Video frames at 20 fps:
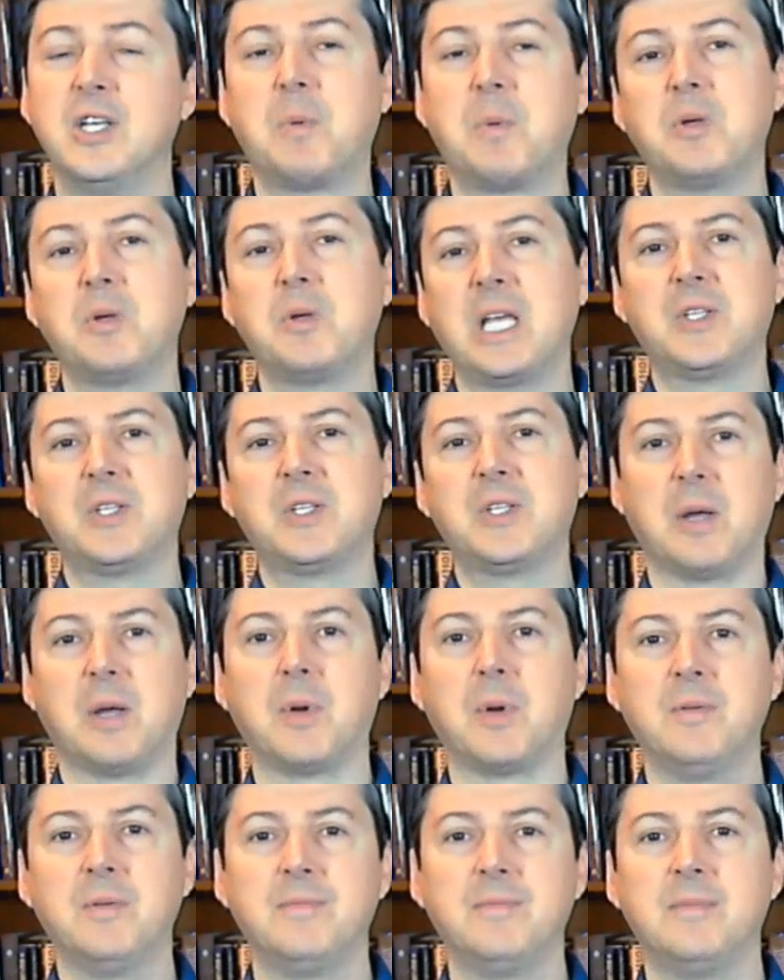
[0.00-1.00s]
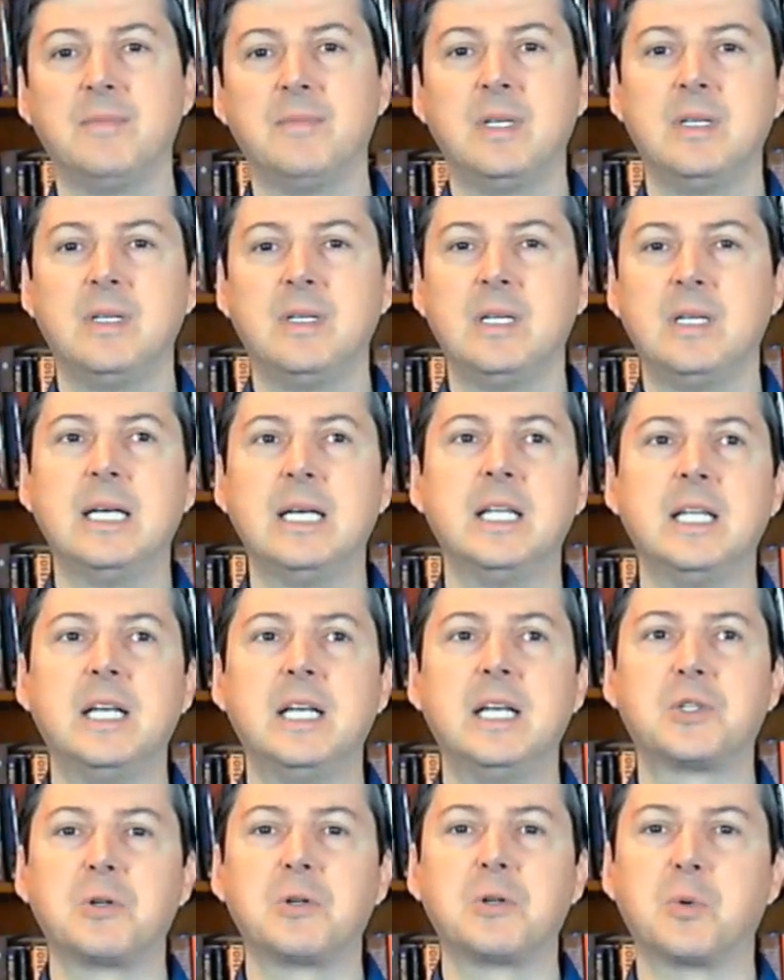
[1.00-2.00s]
Suppose I eat supper, and
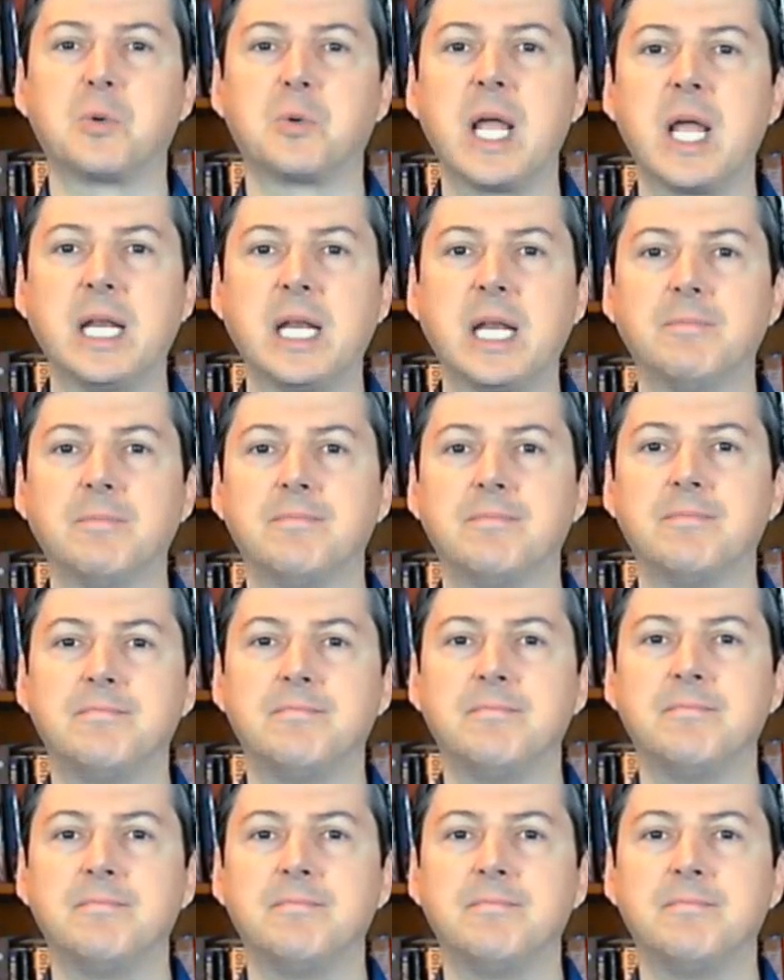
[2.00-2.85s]
then it starts to rain.